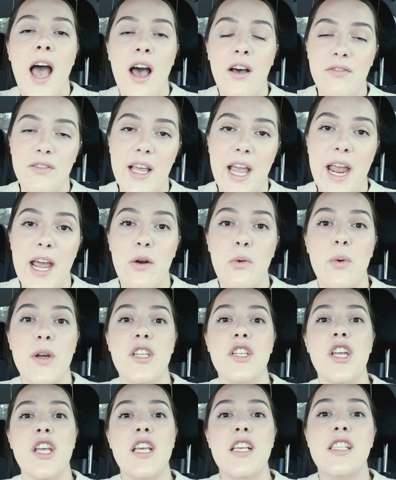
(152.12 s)
of land,
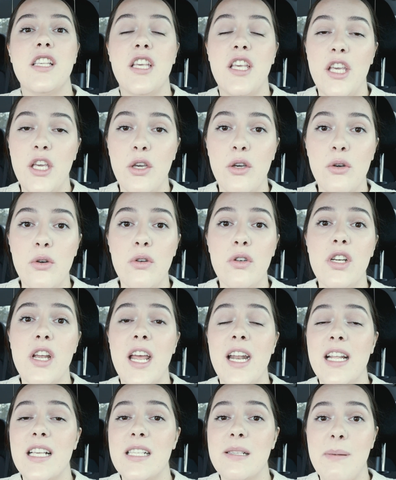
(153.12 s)
which is huge.
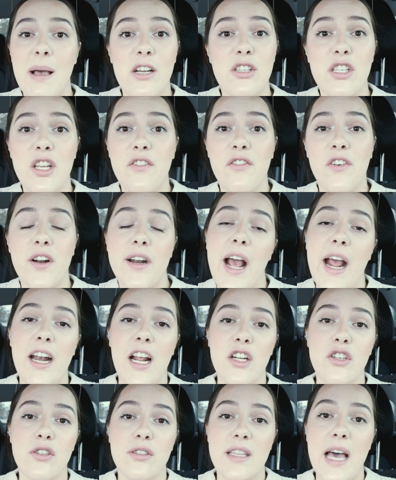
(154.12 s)
And especially for
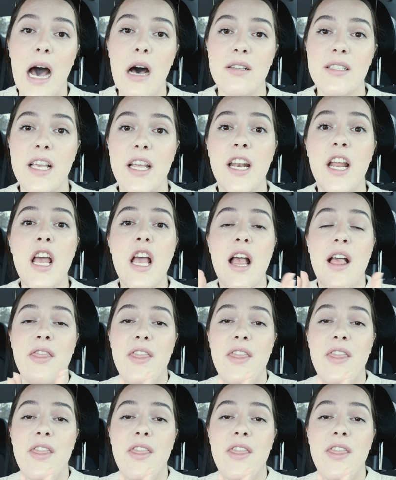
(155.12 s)
$900,000,